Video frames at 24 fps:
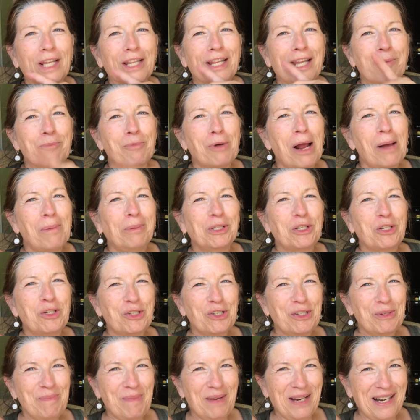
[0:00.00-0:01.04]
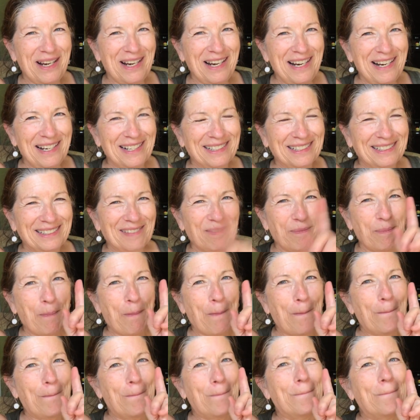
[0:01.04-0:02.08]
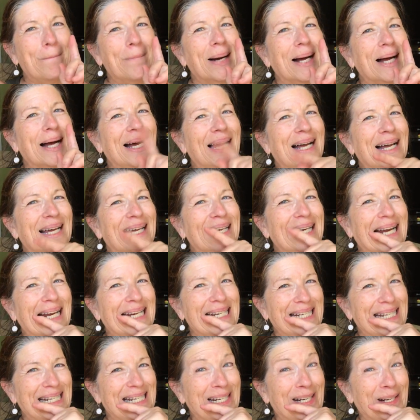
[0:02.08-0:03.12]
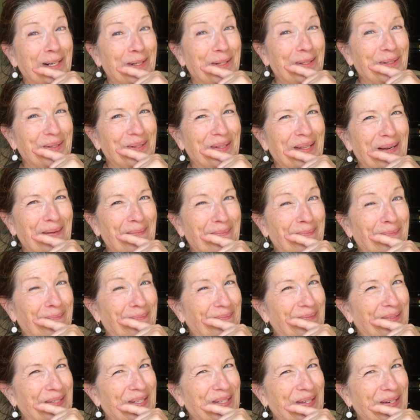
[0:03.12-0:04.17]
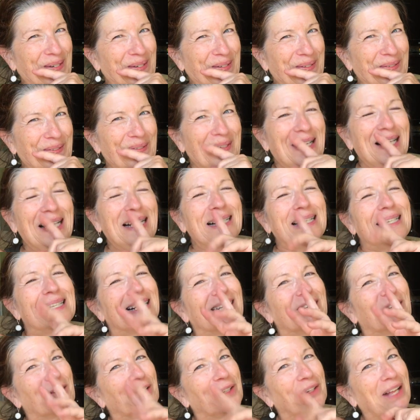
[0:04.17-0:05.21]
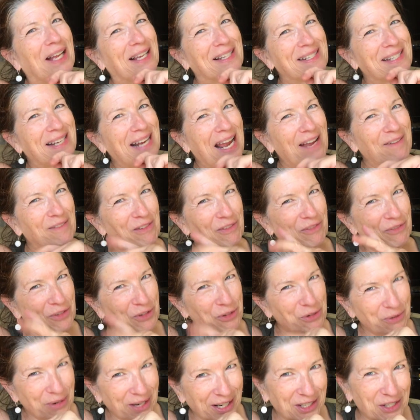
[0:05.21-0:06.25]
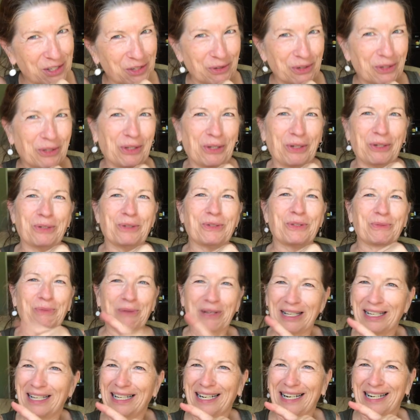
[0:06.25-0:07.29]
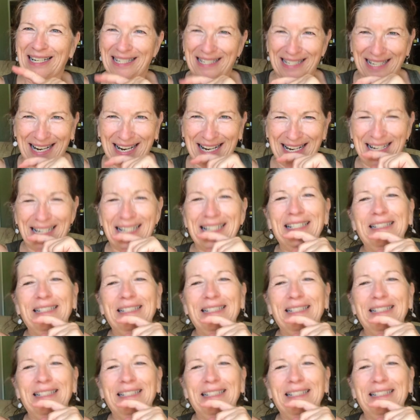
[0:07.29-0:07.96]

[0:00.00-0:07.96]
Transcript: They probably should be, but I didn't include them. So girl has to have a few extra clothes. What can I say?